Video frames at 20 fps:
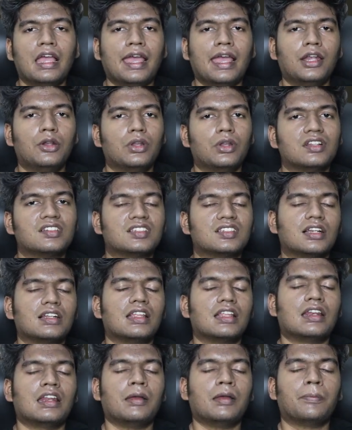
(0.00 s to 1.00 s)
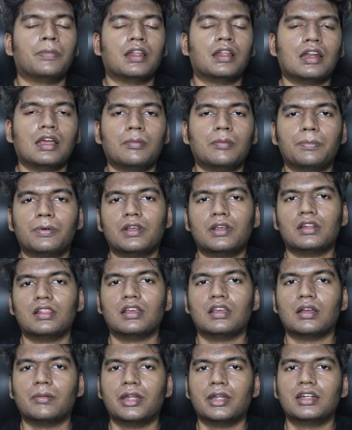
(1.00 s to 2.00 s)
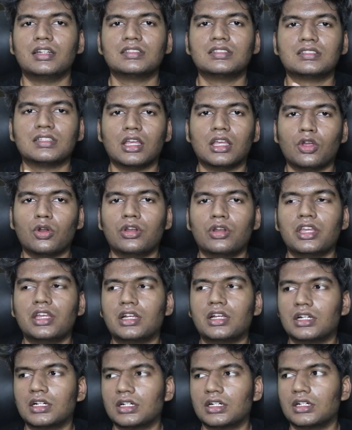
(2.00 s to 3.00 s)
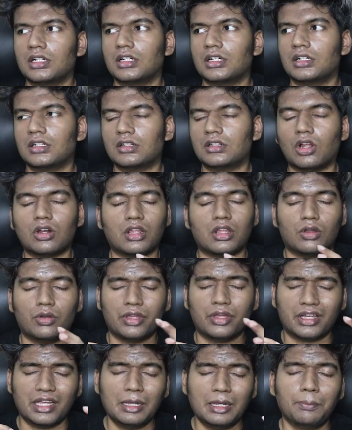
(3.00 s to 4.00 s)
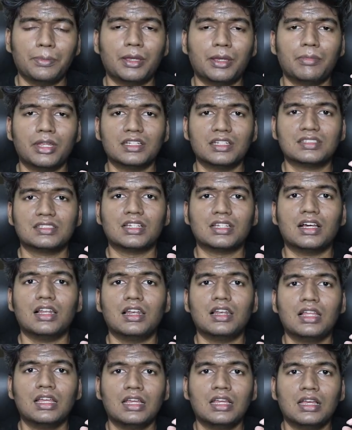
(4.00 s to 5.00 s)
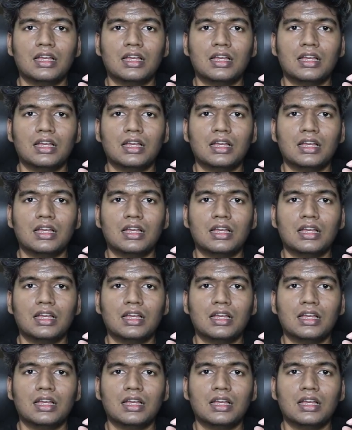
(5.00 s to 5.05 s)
and to install the wrapper, the command is Ionic, npm install